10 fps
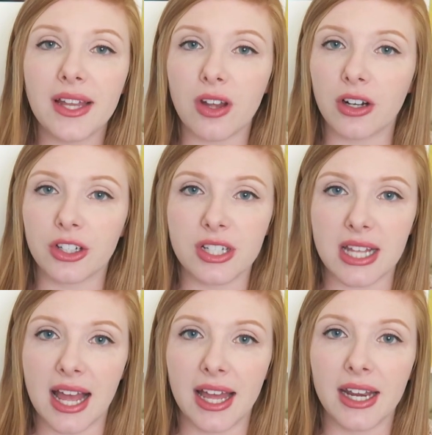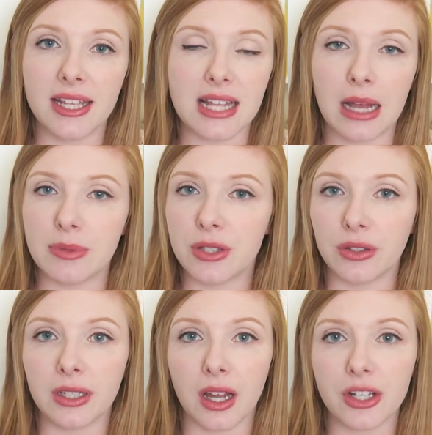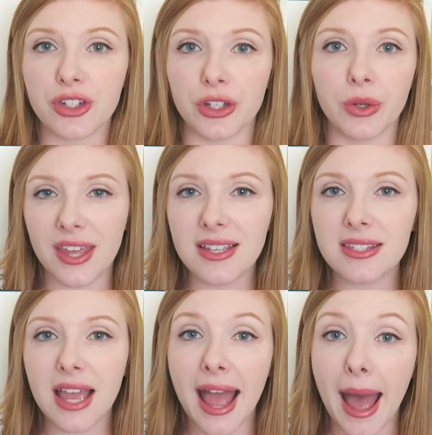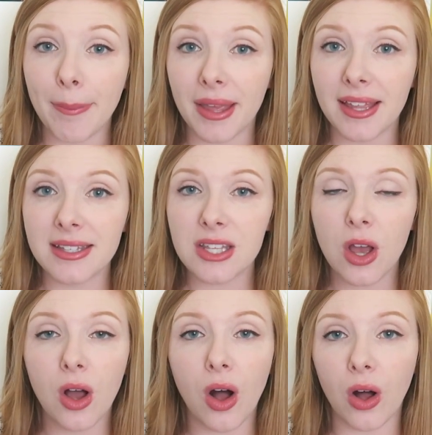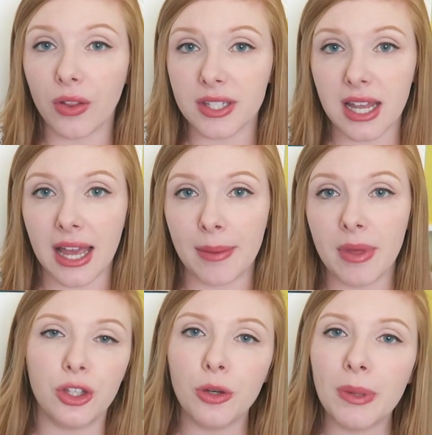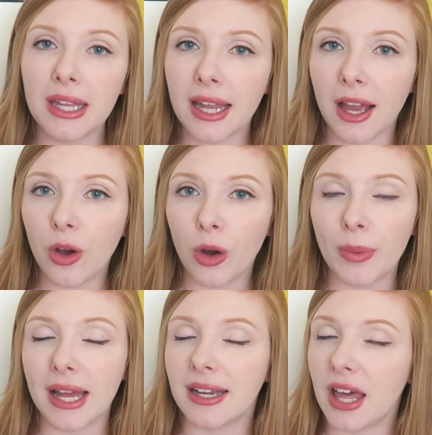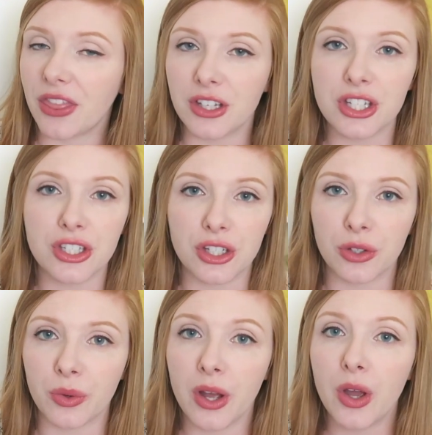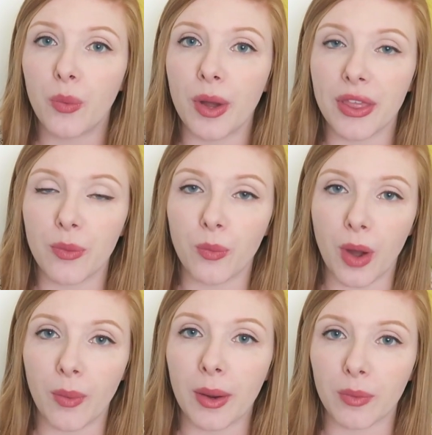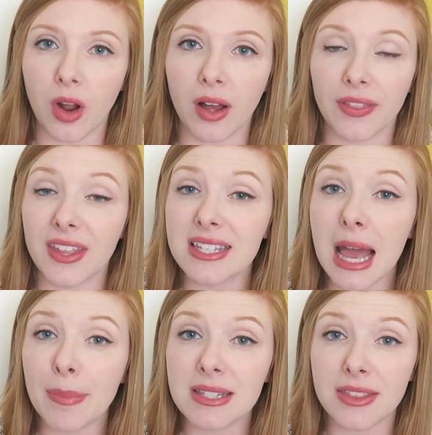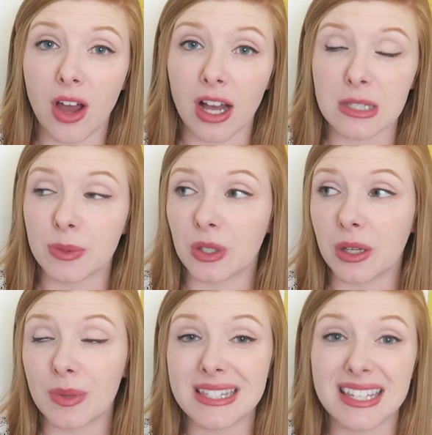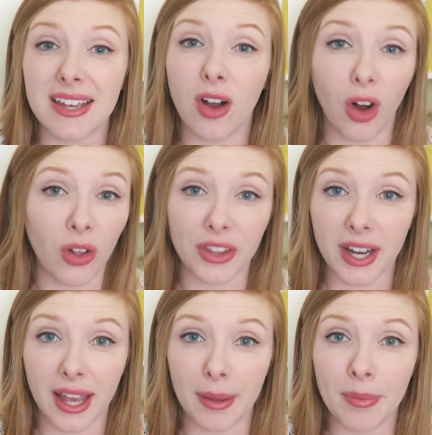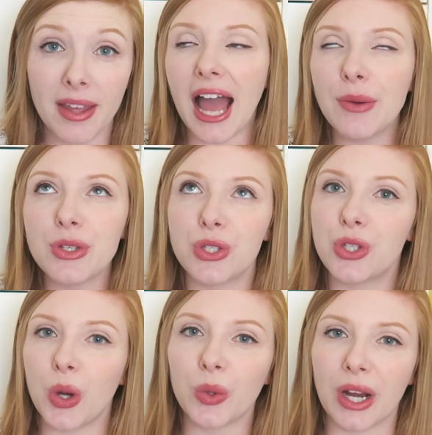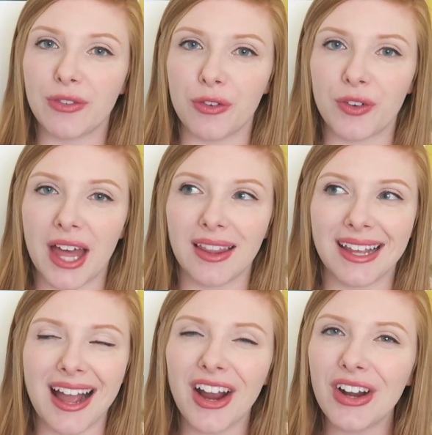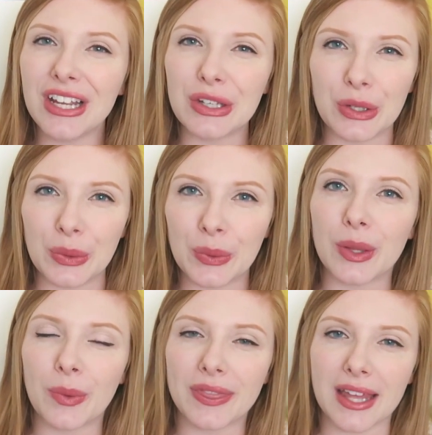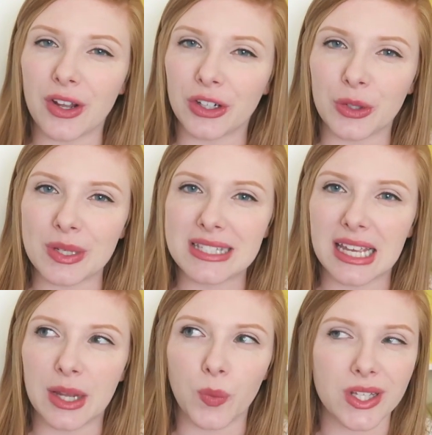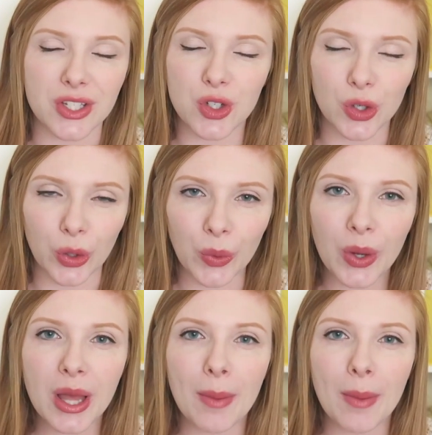that doctor said is absolutely not true. This happens all the time. You being at home had nothing to do with what went wrong. This happens at the hospital and we see it all the time. I was so grateful for that. Like I already knew that what that doctor was saying wasn't true,